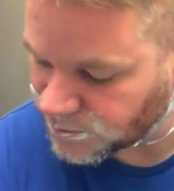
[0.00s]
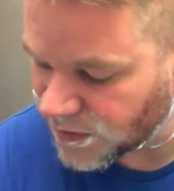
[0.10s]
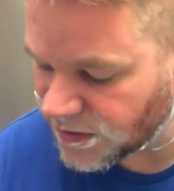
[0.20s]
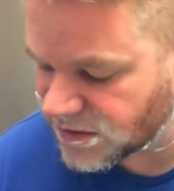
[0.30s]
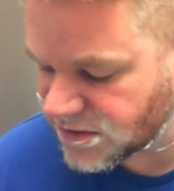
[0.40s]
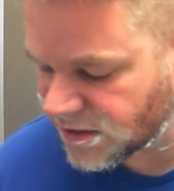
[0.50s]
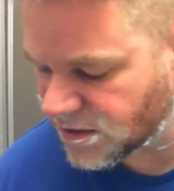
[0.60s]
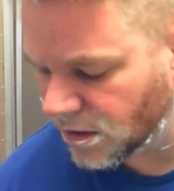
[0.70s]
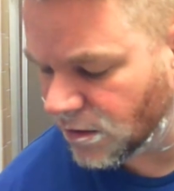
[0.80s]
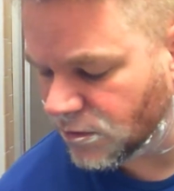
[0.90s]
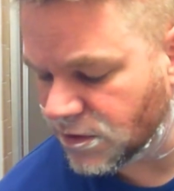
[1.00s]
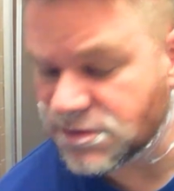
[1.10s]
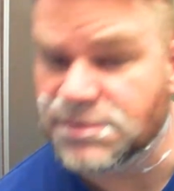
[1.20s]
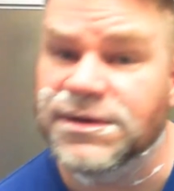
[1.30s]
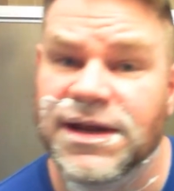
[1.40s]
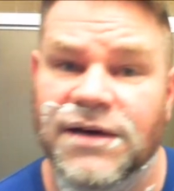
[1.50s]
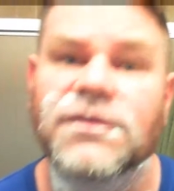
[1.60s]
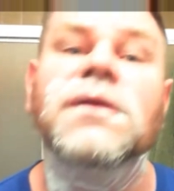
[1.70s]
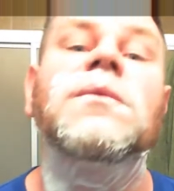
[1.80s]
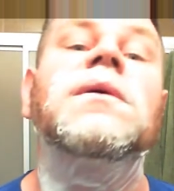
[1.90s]
but the scent alone is
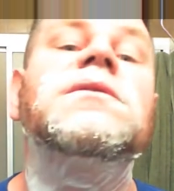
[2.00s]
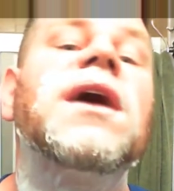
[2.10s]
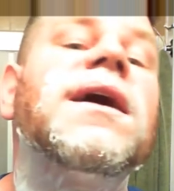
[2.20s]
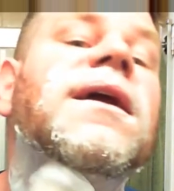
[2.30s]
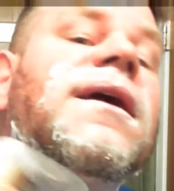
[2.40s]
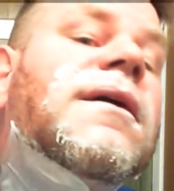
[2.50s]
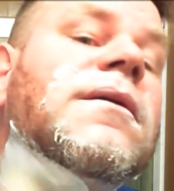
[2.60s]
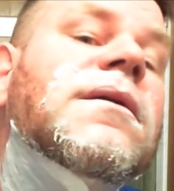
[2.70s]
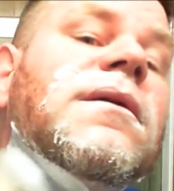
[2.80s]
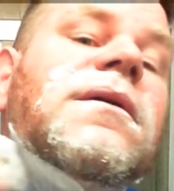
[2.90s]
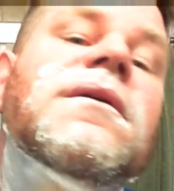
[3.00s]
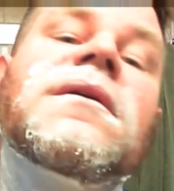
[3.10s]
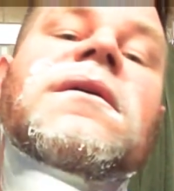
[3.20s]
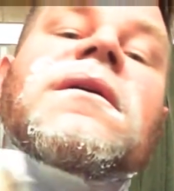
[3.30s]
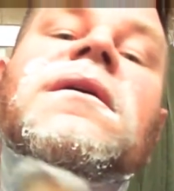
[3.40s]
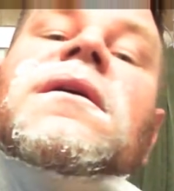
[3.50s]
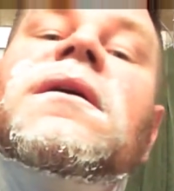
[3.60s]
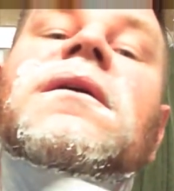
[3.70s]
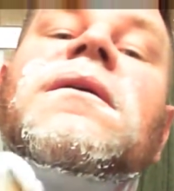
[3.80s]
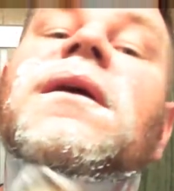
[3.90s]
definitely worth checking out.
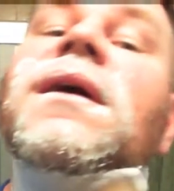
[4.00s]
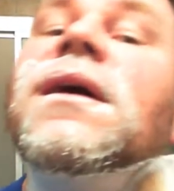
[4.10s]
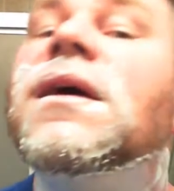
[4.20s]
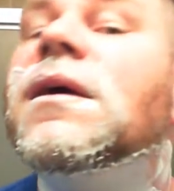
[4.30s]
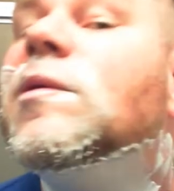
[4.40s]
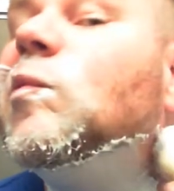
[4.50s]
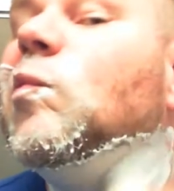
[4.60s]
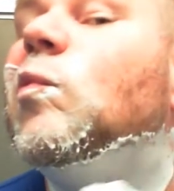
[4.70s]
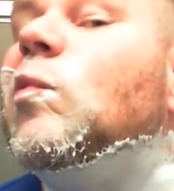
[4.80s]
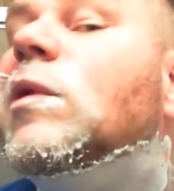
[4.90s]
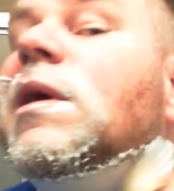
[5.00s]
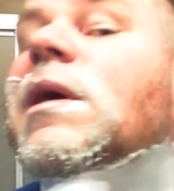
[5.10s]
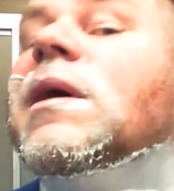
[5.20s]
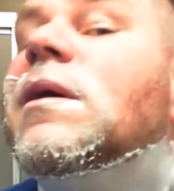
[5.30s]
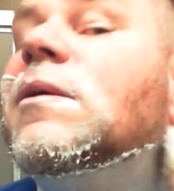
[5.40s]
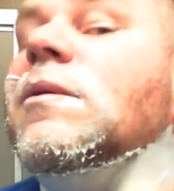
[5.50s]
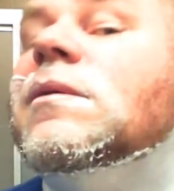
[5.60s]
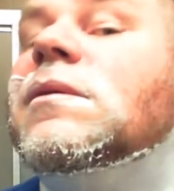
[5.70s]
Okay. Wow.